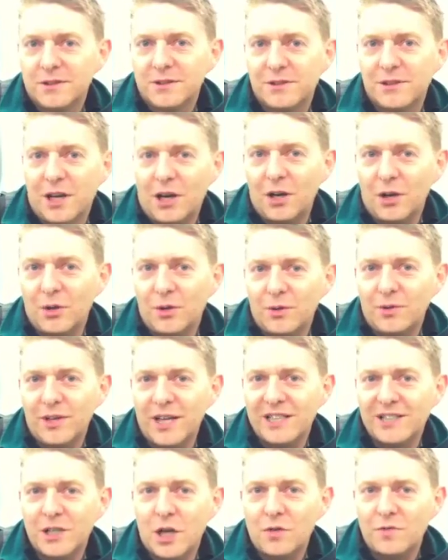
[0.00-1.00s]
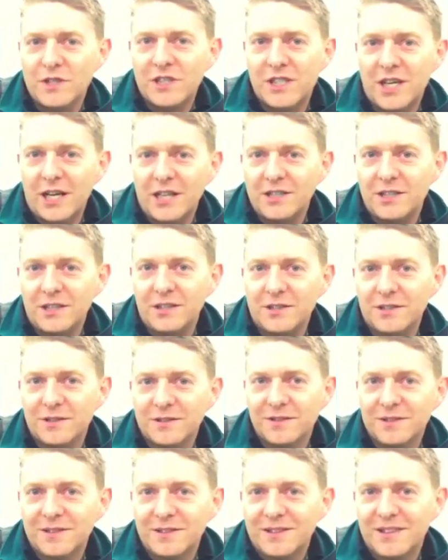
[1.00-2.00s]
So that's overstated.
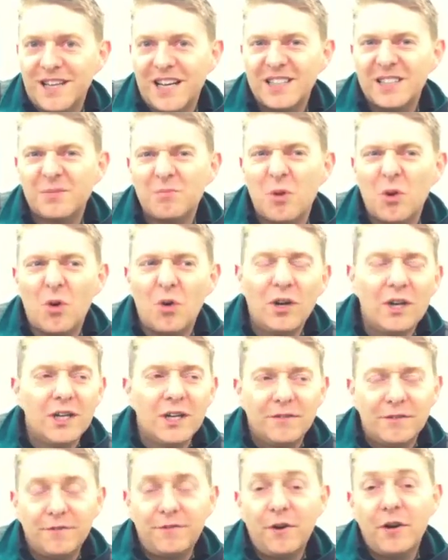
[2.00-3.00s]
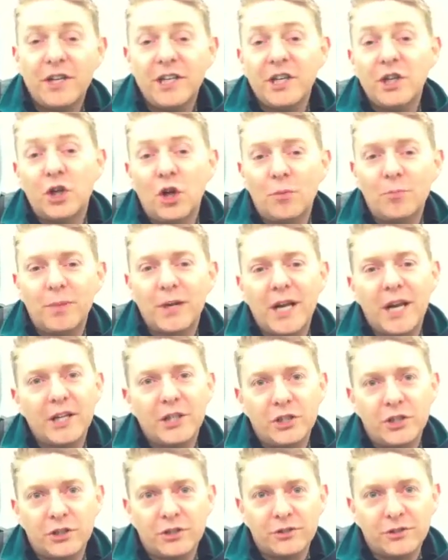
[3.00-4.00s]
That's more for finding
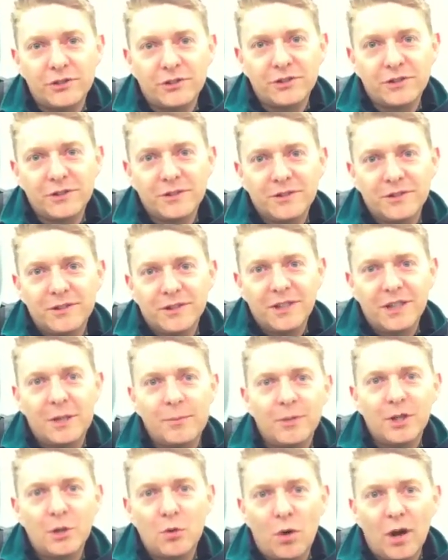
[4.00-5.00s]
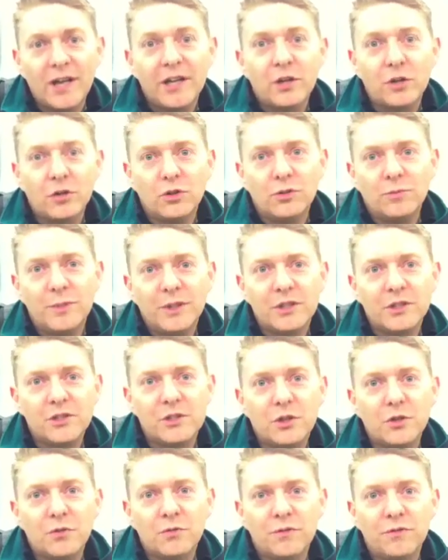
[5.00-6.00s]
combinations. It can be quite good
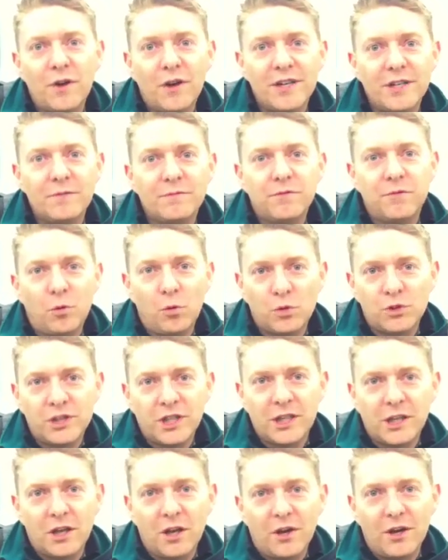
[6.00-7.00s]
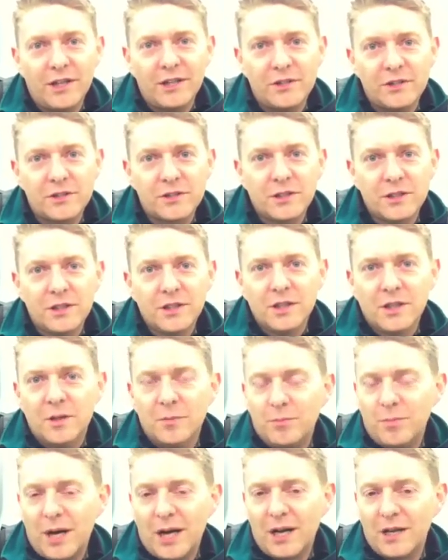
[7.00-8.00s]
because you find enforcing lines,
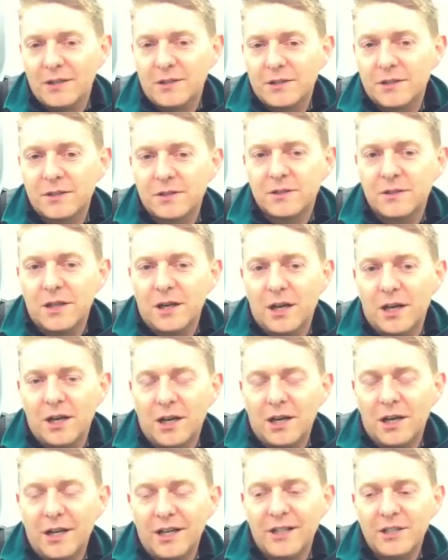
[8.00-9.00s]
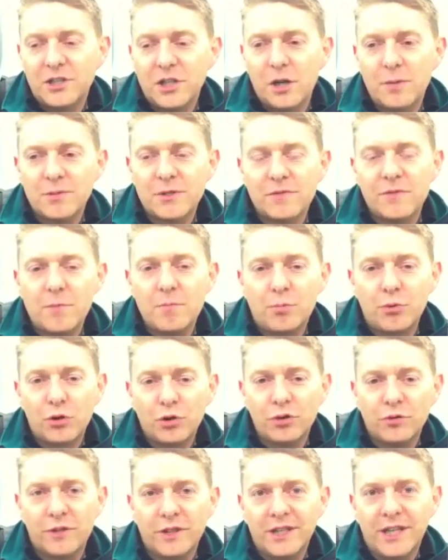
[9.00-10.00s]
but uh, in terms of
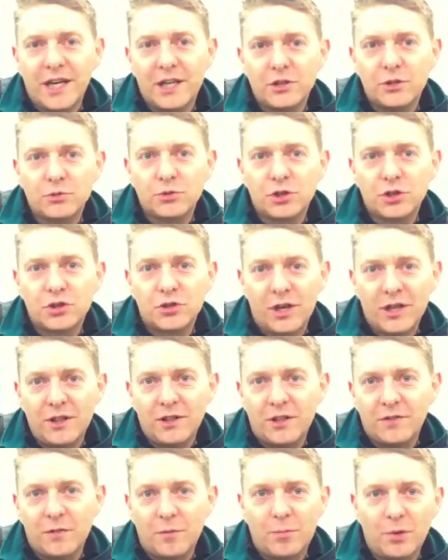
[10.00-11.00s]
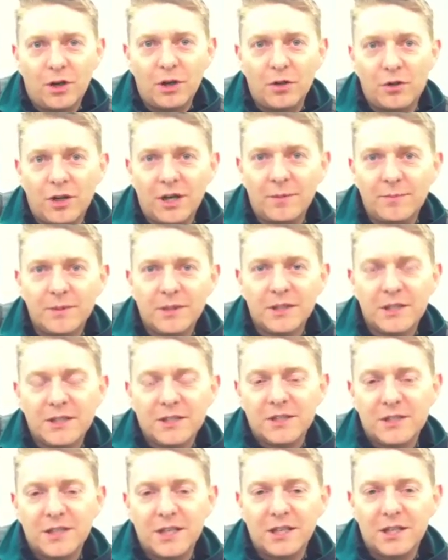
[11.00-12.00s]
improving the actual strength of a program,
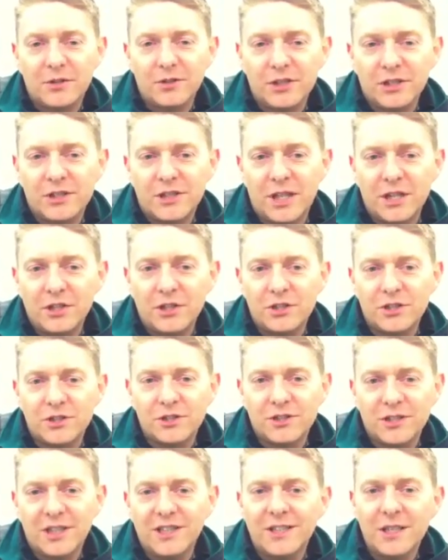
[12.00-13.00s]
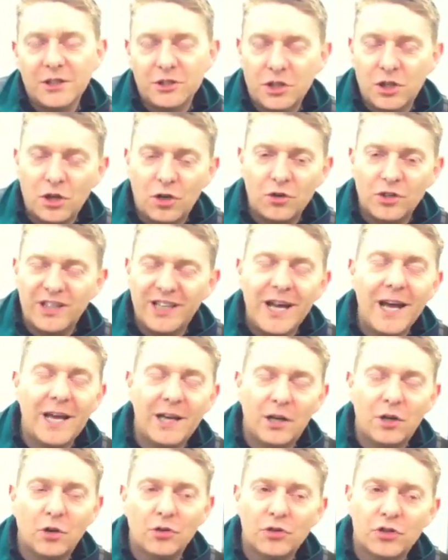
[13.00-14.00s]
singular extensions, it does
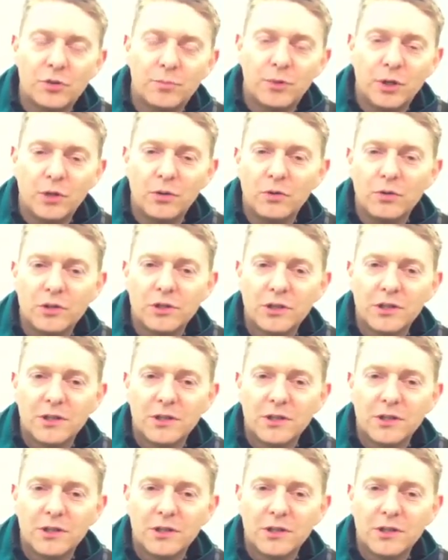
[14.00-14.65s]
can contribute,